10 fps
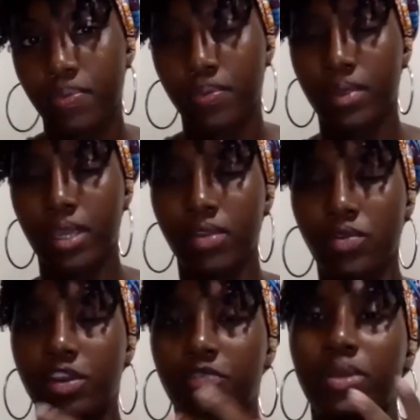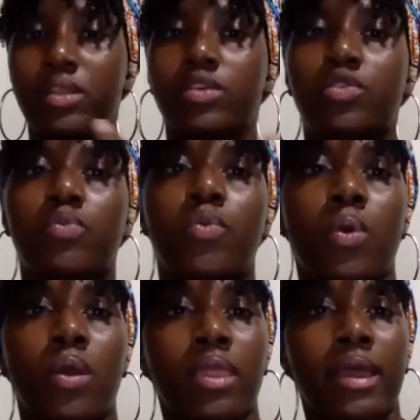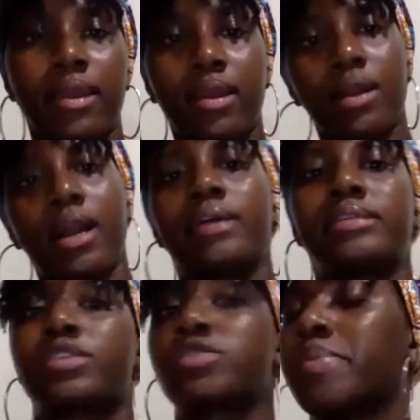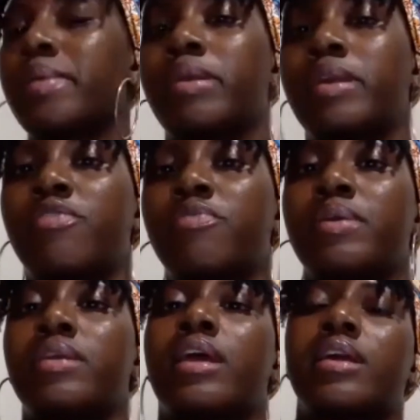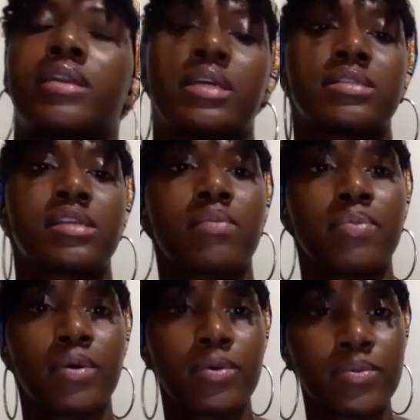can you give me a little more like context, or maybe give me like an example?